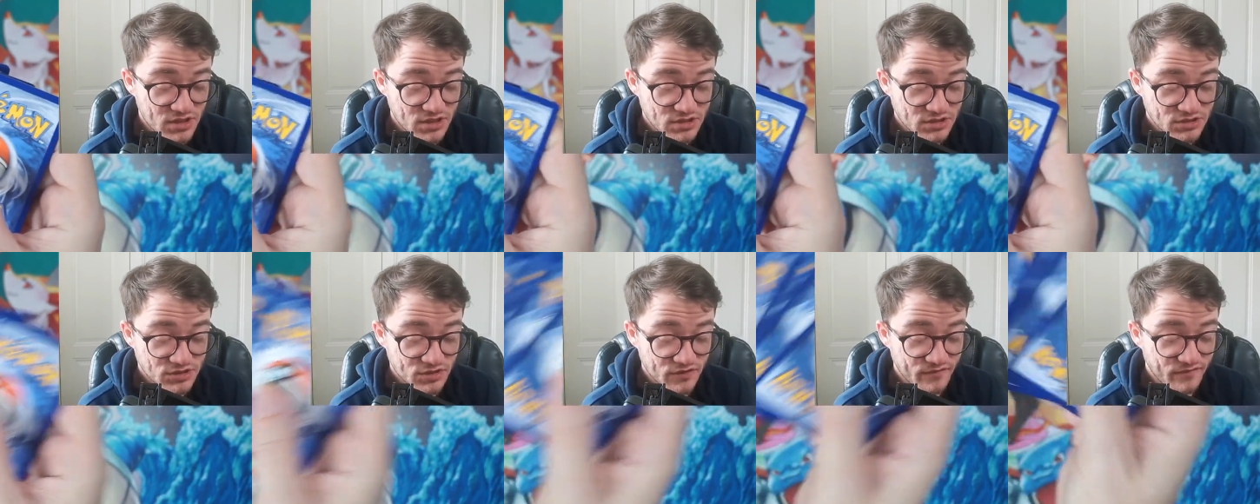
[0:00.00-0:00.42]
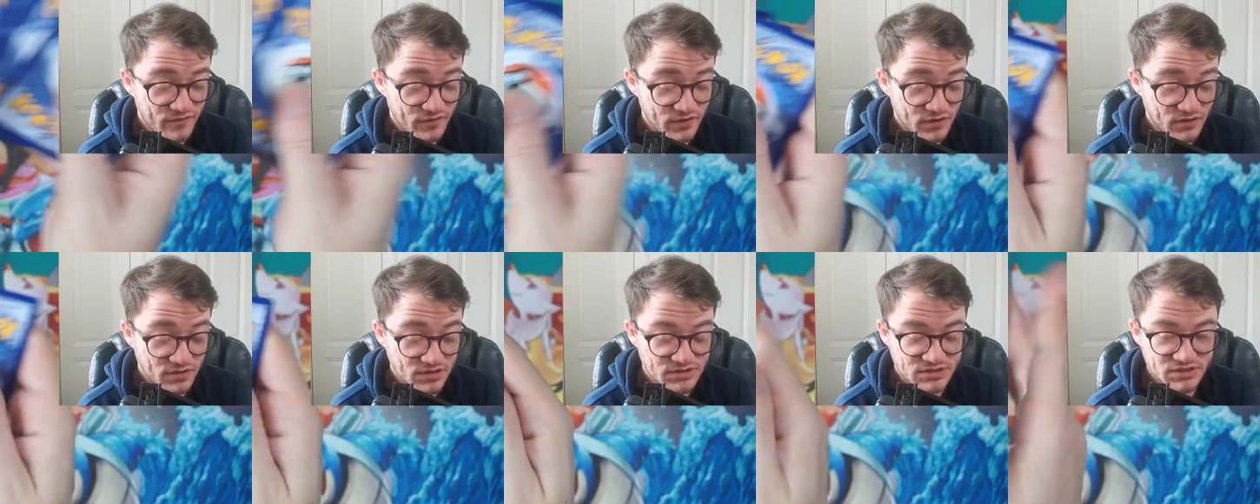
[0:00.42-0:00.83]
So far,
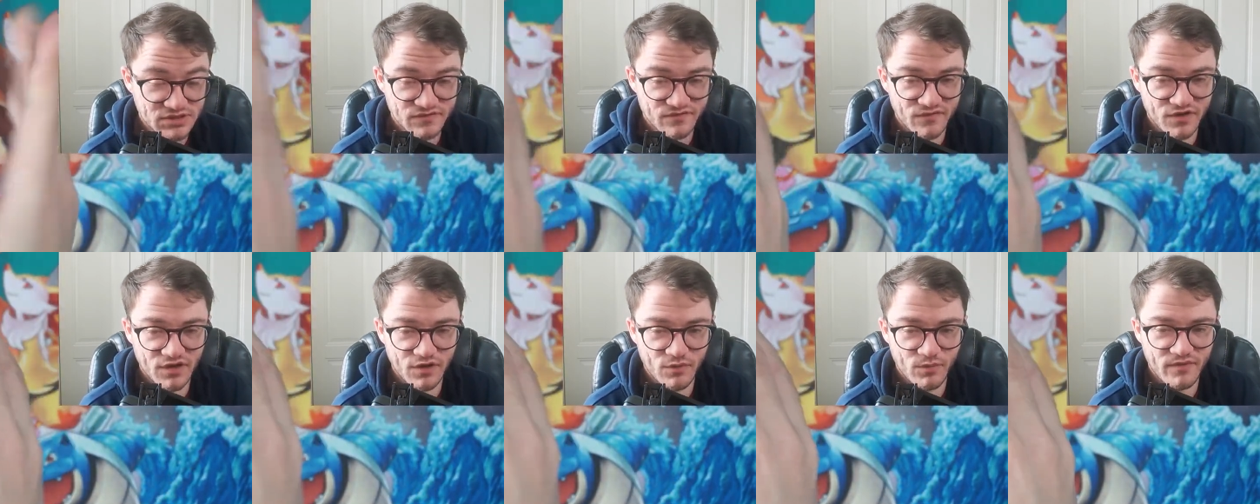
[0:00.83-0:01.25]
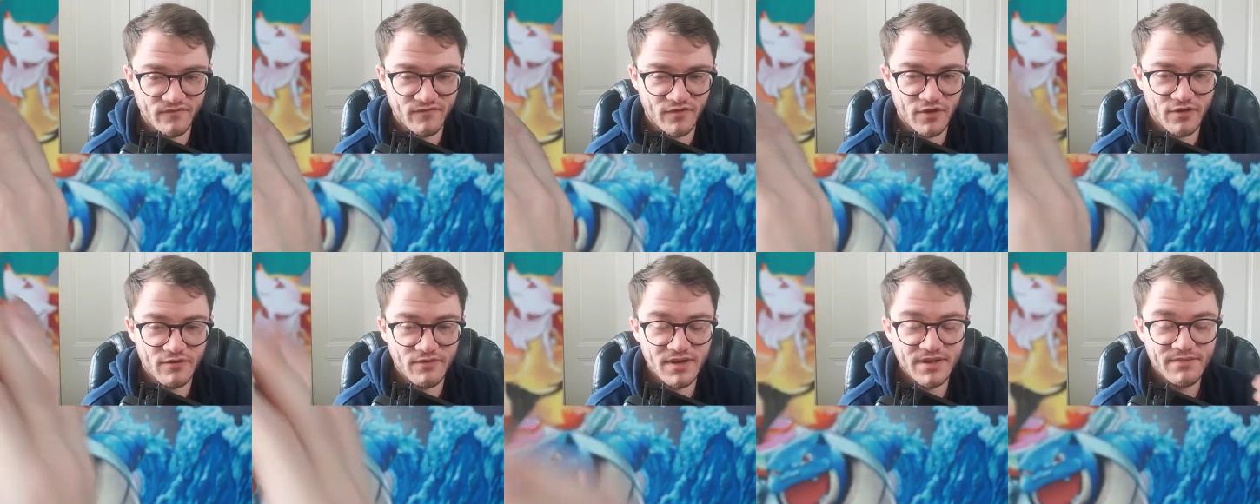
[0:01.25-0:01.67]
guys, in this video, we've
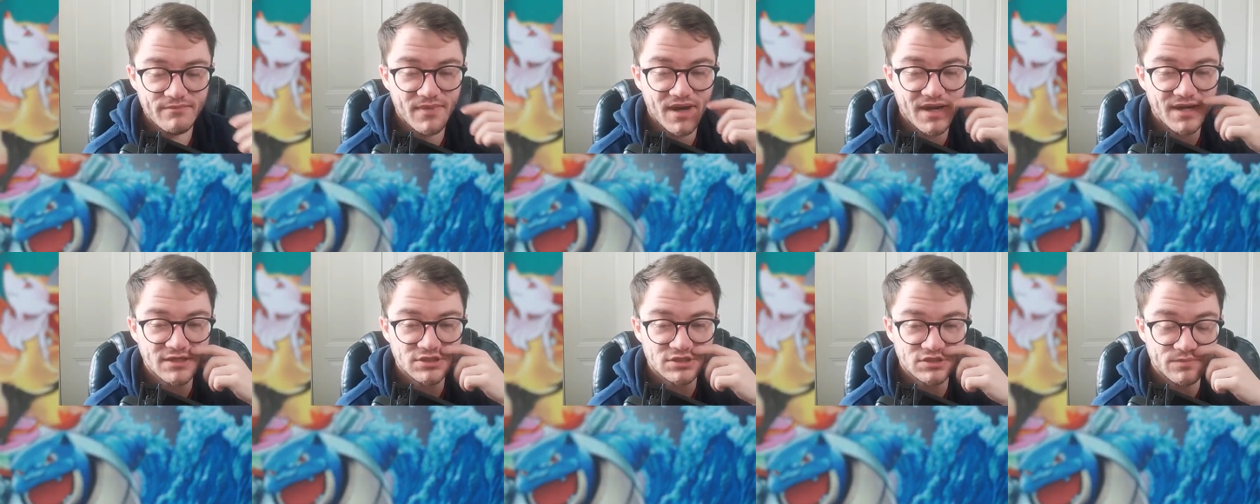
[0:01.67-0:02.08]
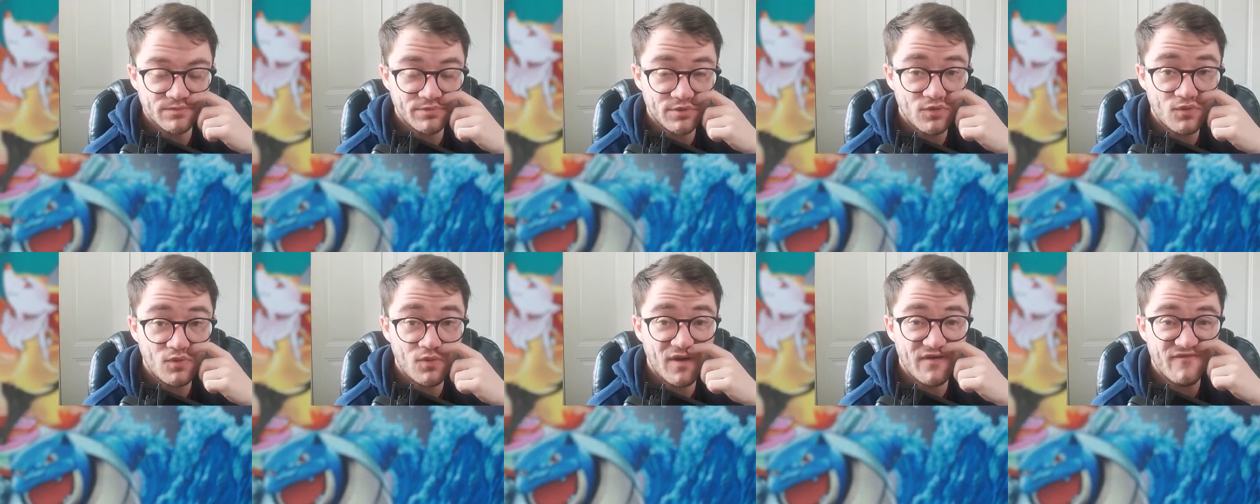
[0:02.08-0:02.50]
only managed to
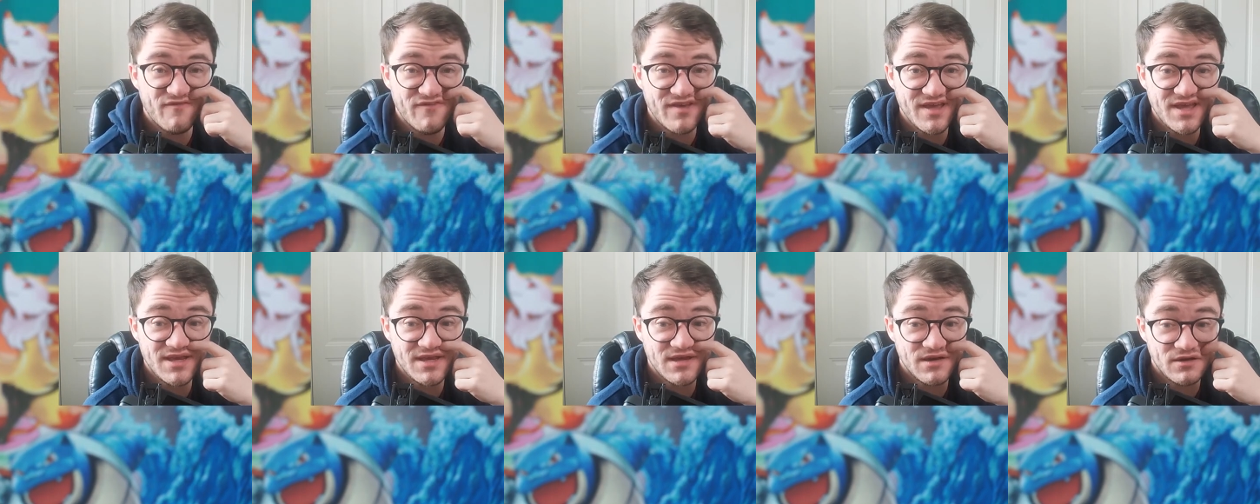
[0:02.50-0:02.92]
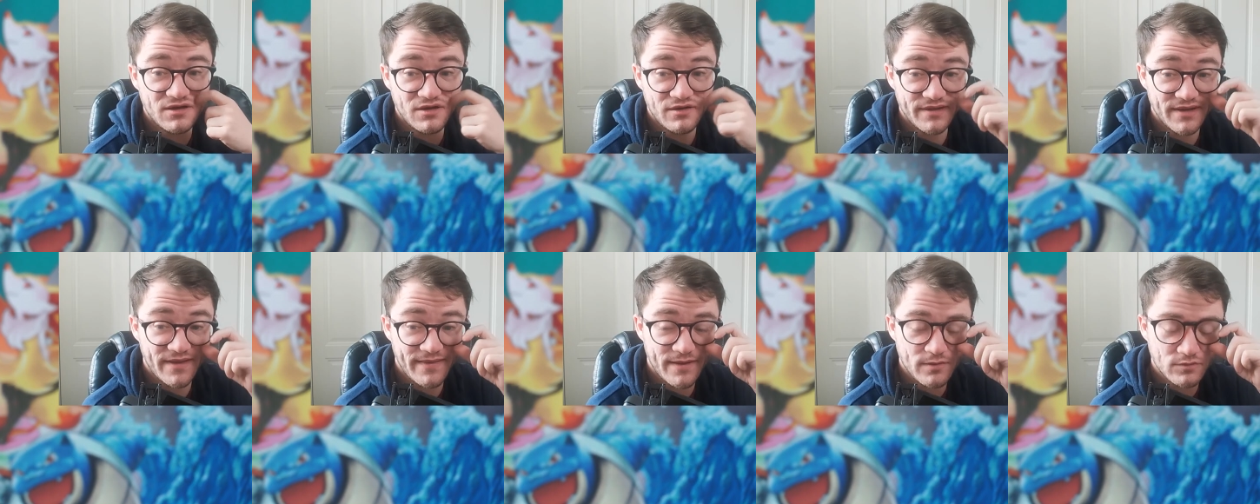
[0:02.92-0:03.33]
pull a V
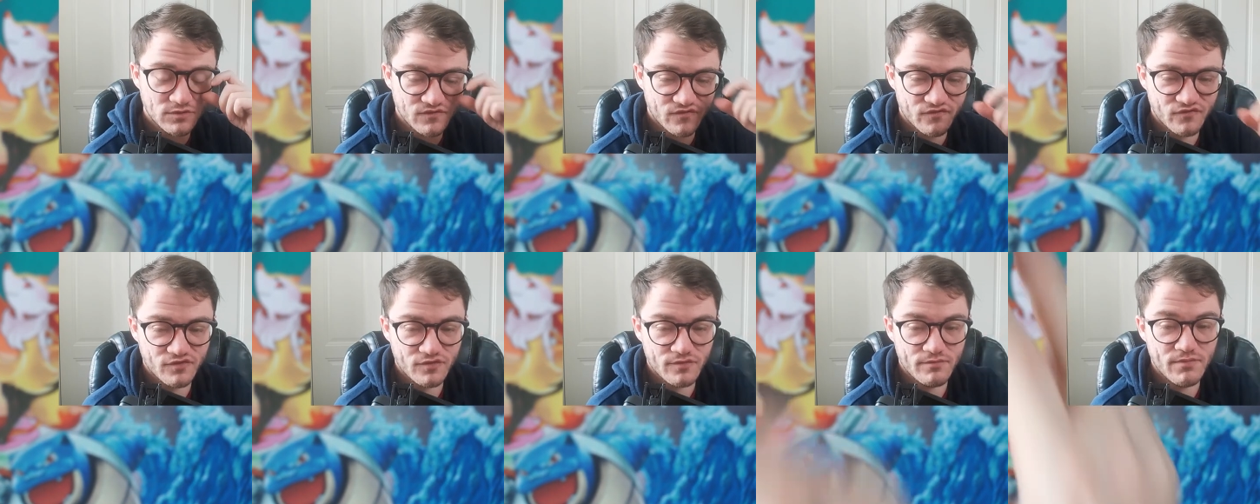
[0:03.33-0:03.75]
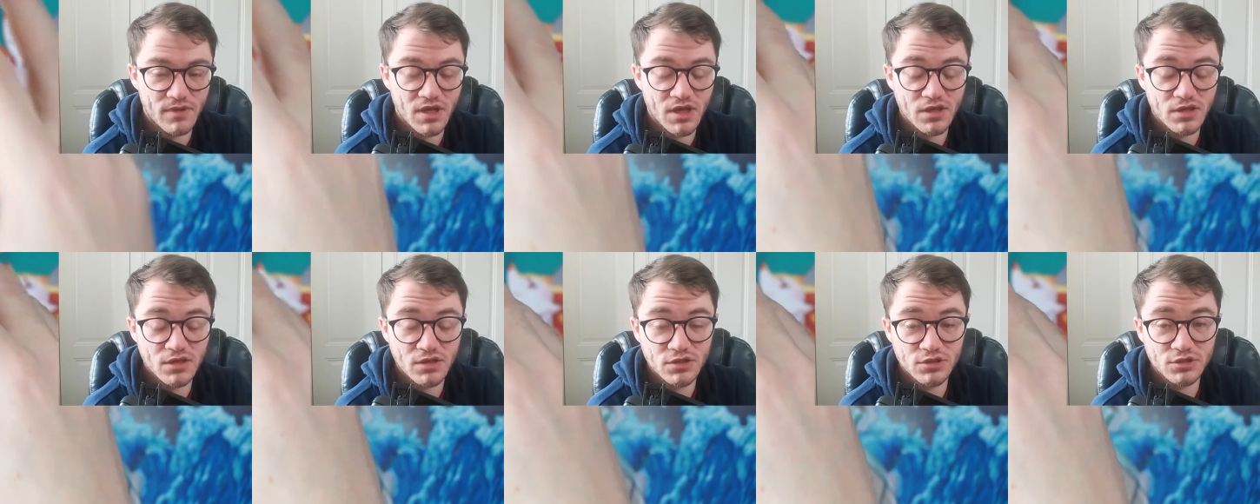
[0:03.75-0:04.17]
card, and that was from
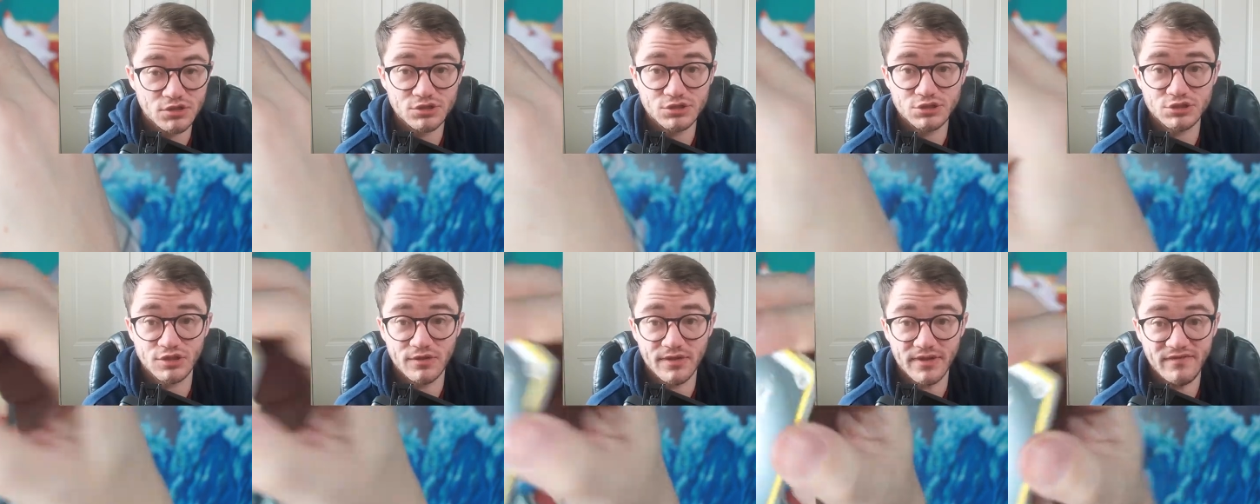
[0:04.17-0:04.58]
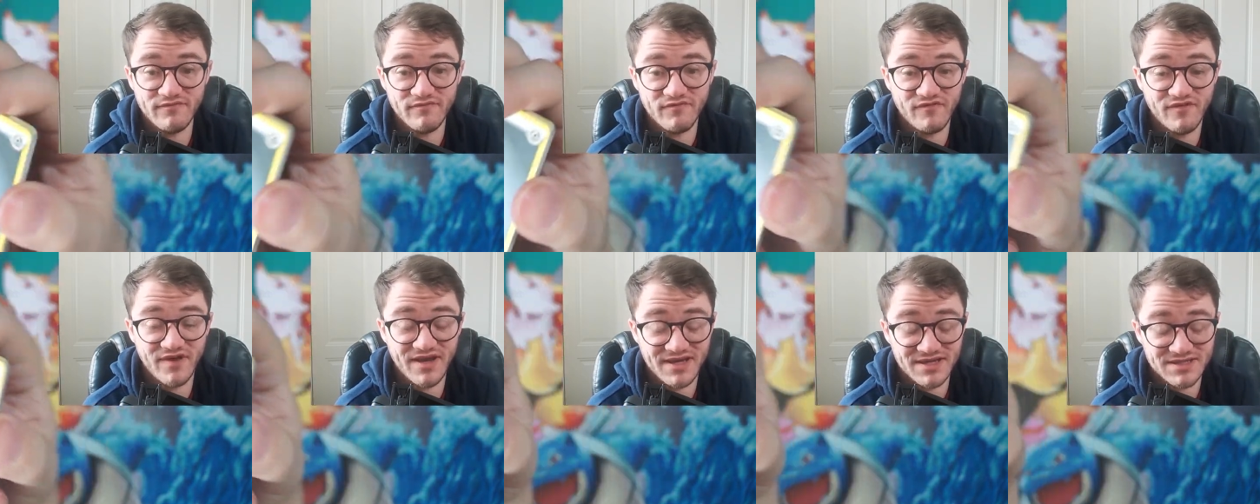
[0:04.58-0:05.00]
Shining
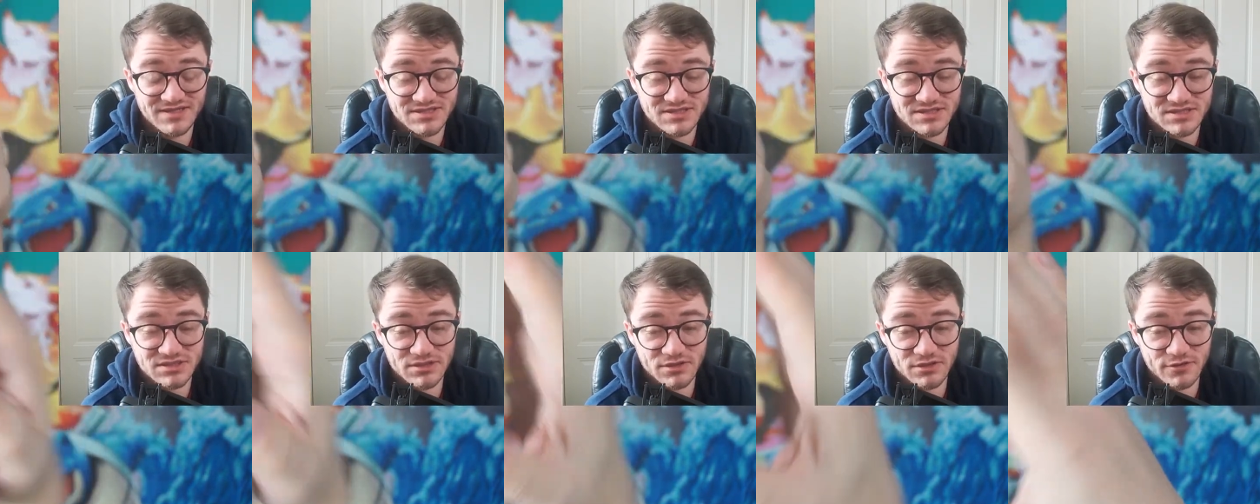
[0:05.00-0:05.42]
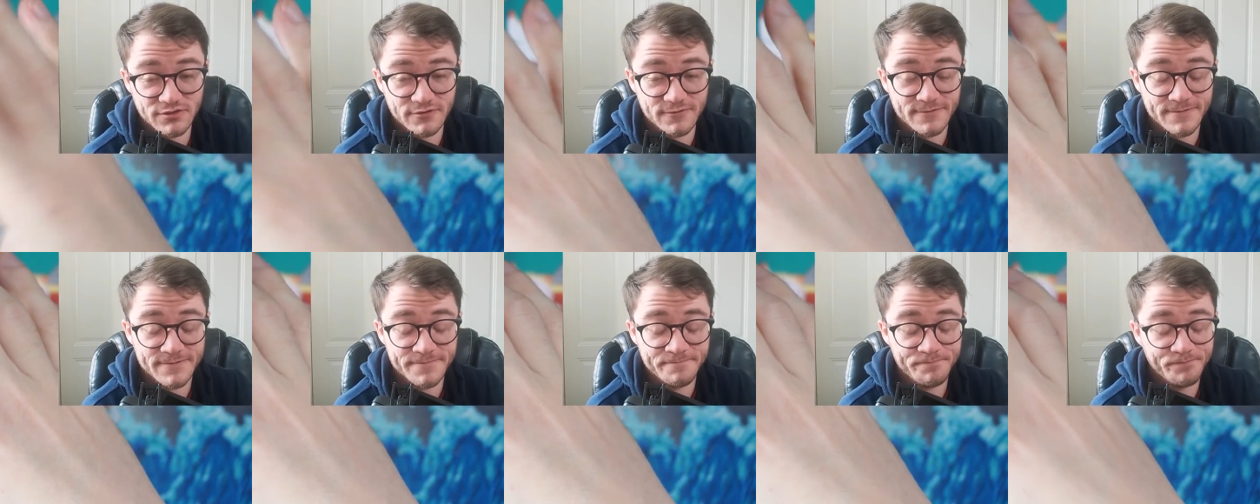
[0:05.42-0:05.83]
Fates, so